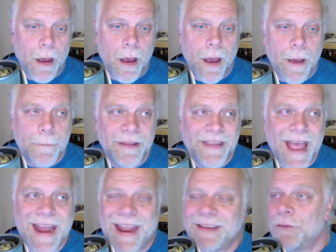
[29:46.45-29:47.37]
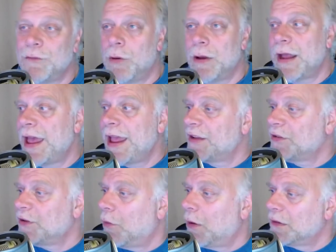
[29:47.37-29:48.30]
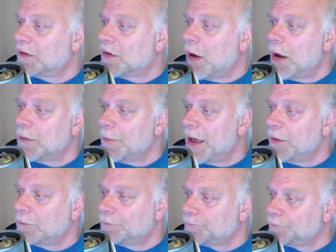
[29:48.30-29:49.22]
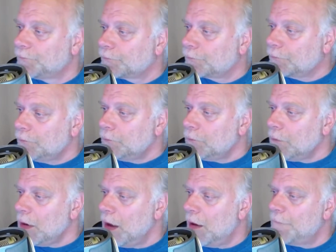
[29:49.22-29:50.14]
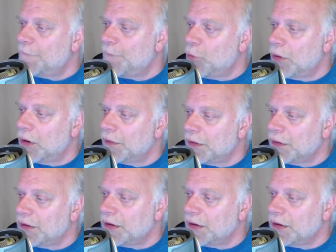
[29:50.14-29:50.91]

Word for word: But that isn't what I actually wanted to talk about for the